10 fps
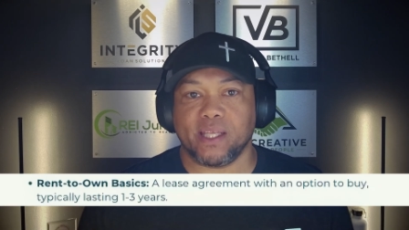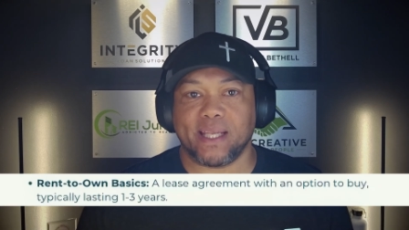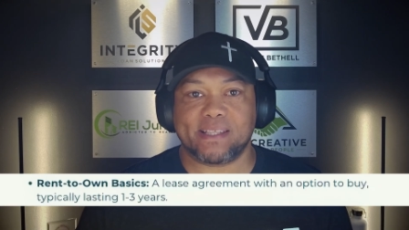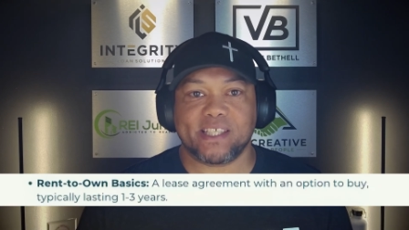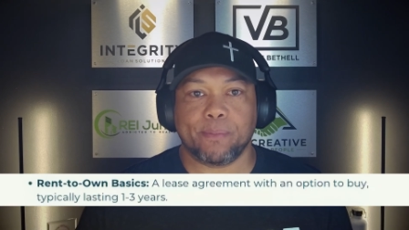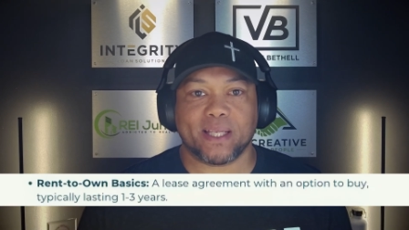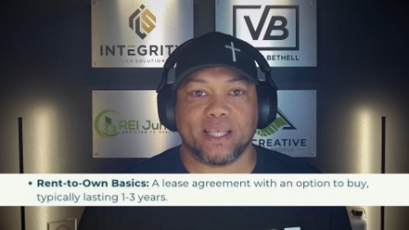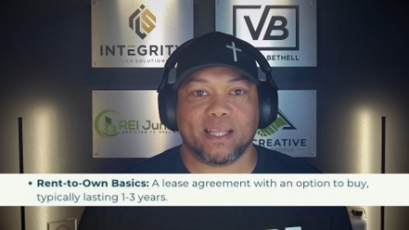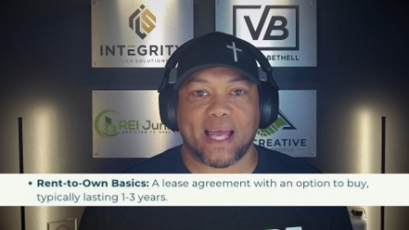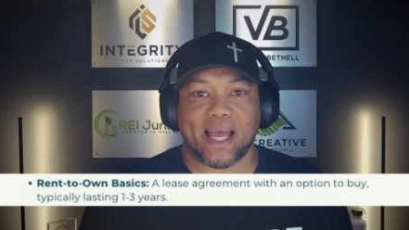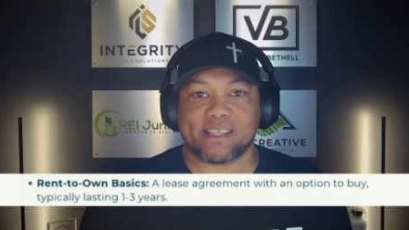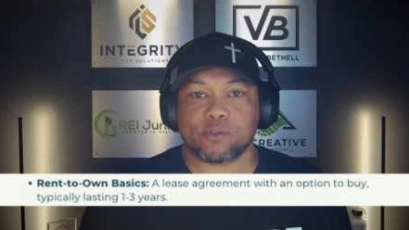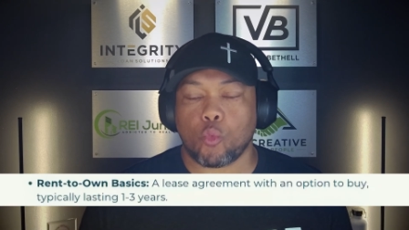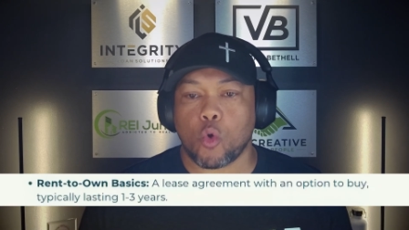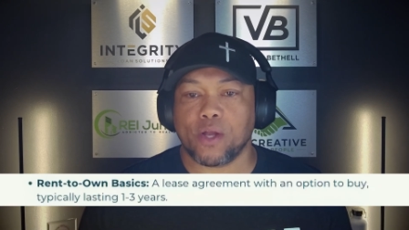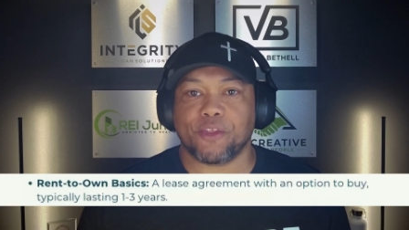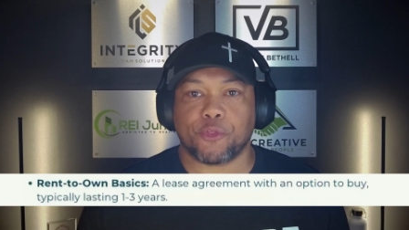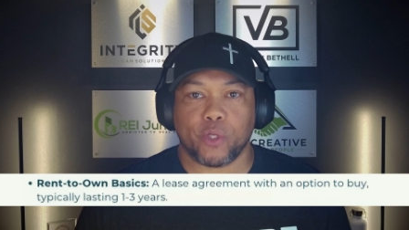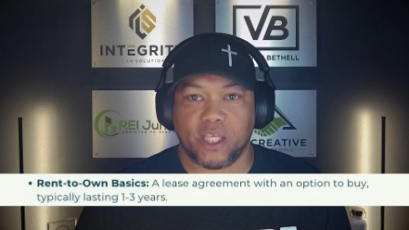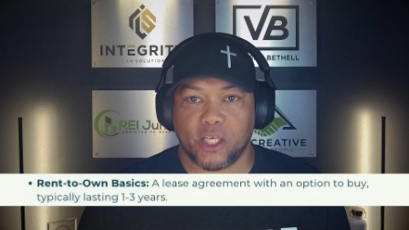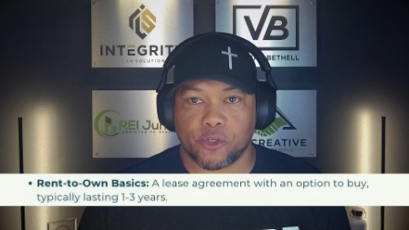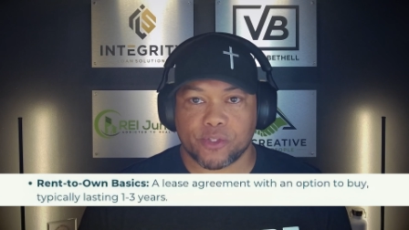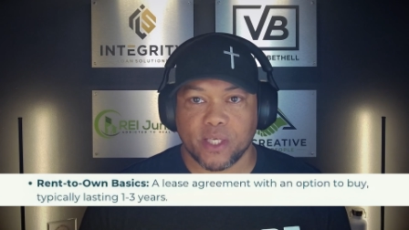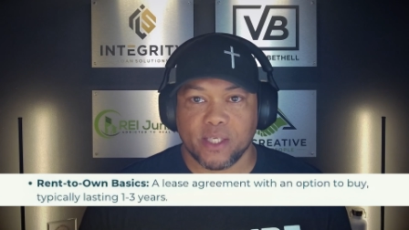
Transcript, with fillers: And that typically lasts one to three years.